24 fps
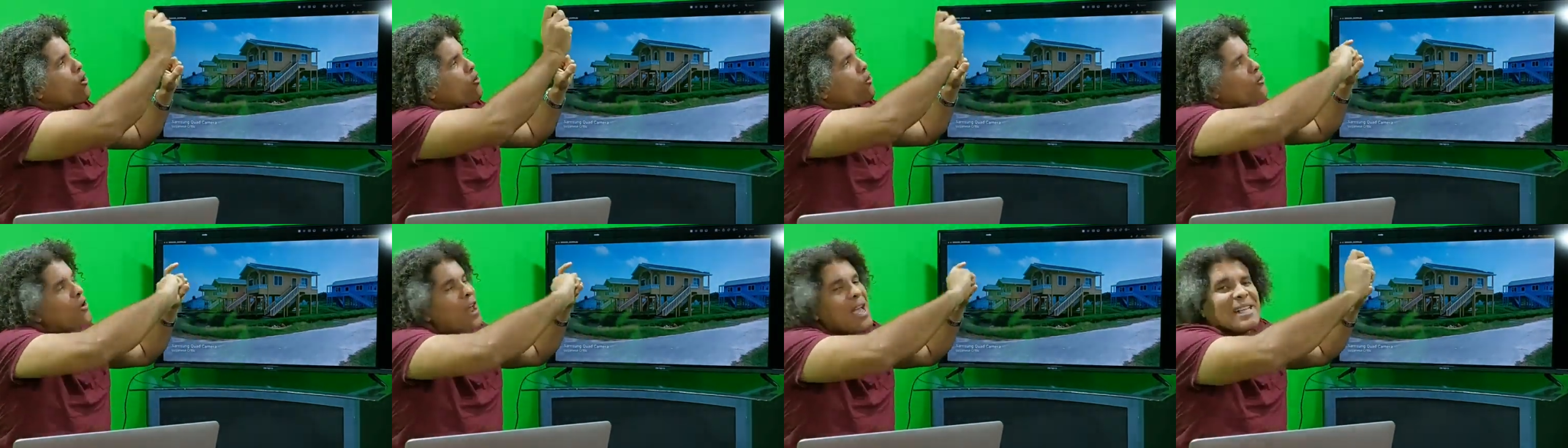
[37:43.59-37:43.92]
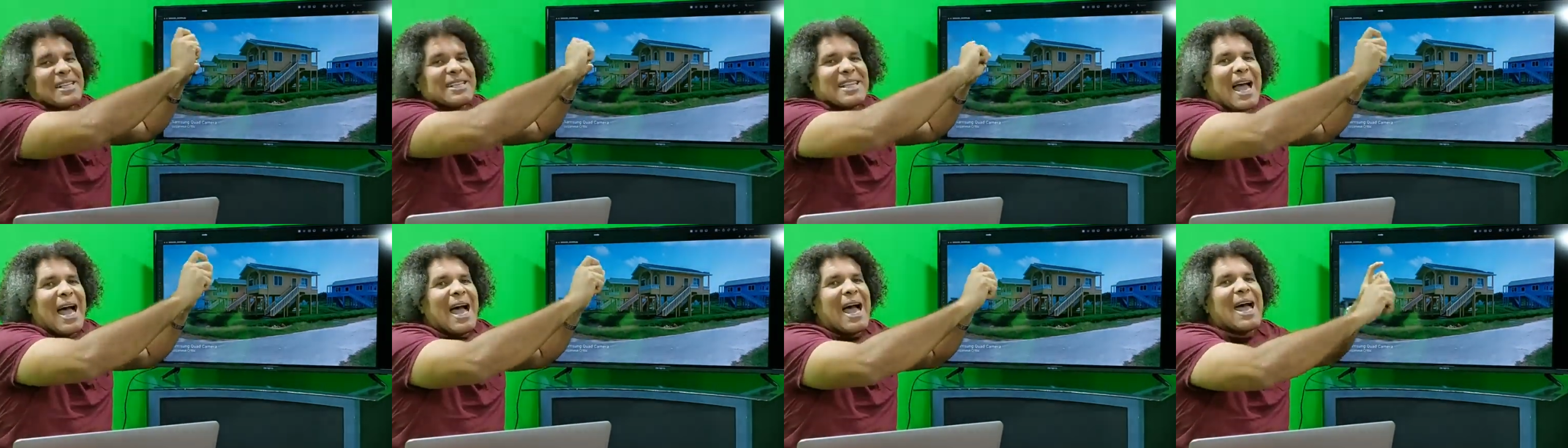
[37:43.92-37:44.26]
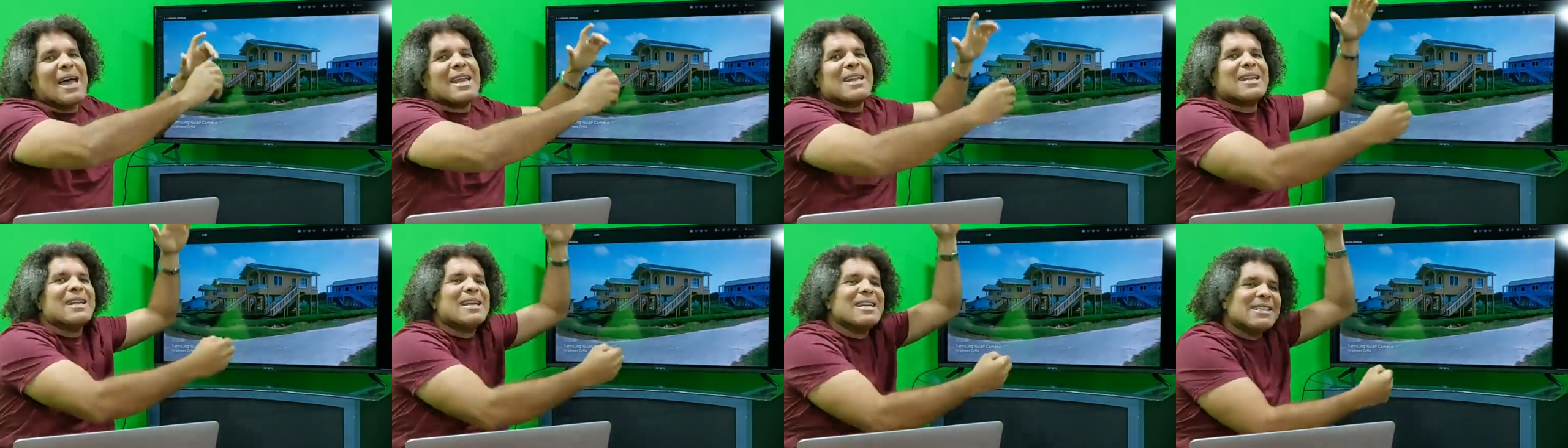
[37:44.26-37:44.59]
right
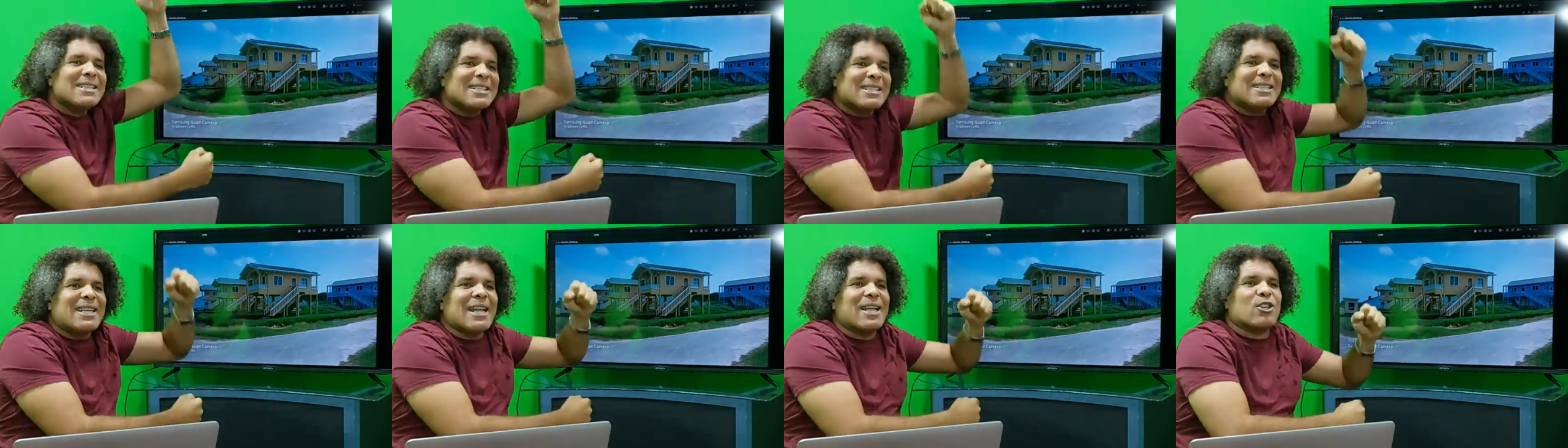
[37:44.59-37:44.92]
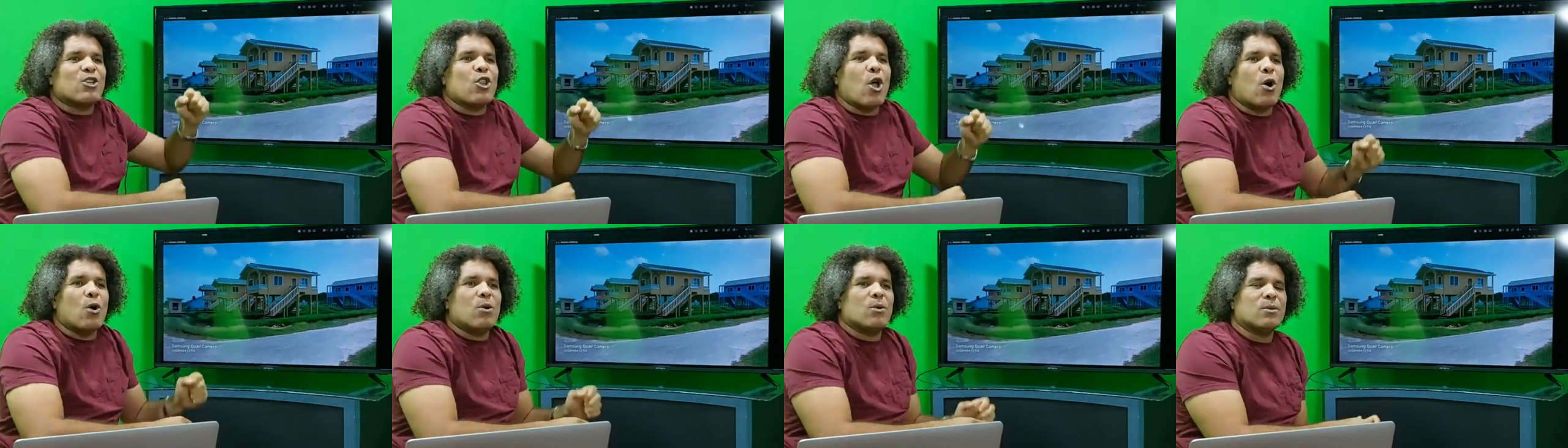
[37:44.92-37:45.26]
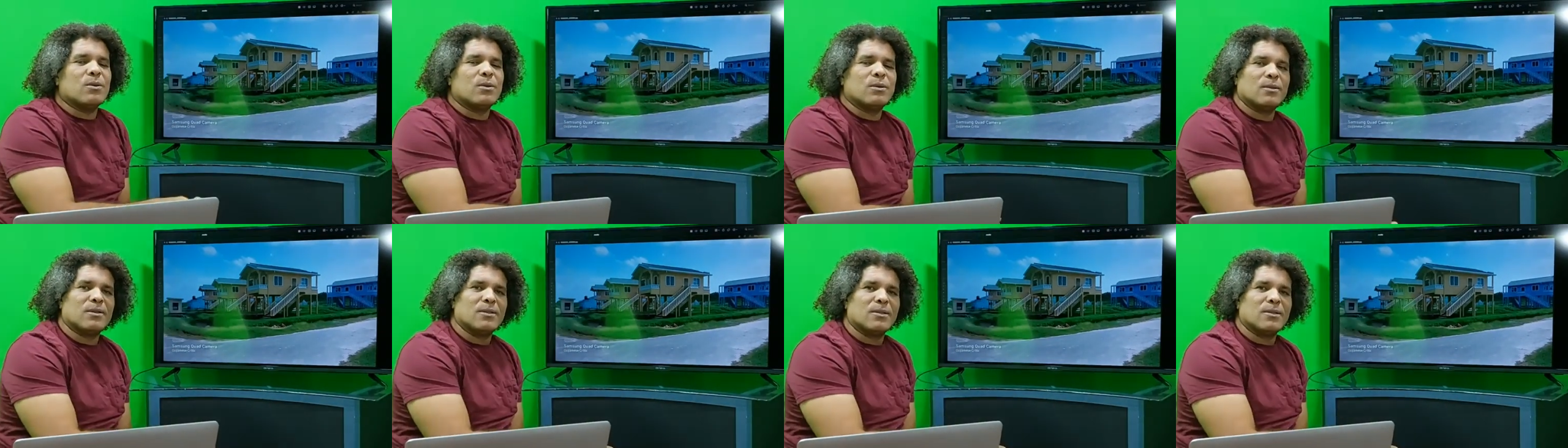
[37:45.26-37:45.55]
hand, stick down.